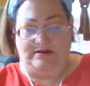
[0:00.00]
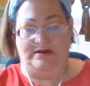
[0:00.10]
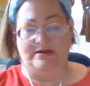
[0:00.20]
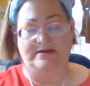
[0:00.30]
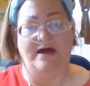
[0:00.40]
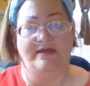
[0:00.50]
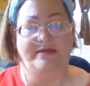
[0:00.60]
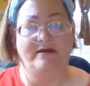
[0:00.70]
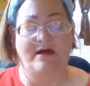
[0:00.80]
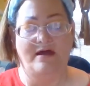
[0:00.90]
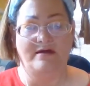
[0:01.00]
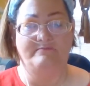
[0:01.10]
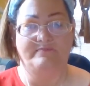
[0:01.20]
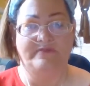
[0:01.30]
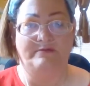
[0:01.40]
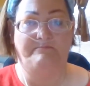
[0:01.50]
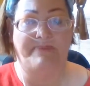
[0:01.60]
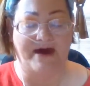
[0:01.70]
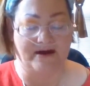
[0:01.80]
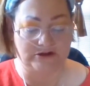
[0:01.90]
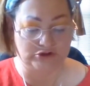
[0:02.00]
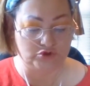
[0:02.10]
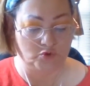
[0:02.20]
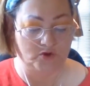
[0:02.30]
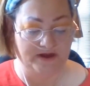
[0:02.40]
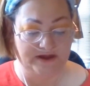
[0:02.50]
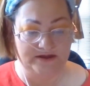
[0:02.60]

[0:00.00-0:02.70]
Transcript: Yeah, the back joy.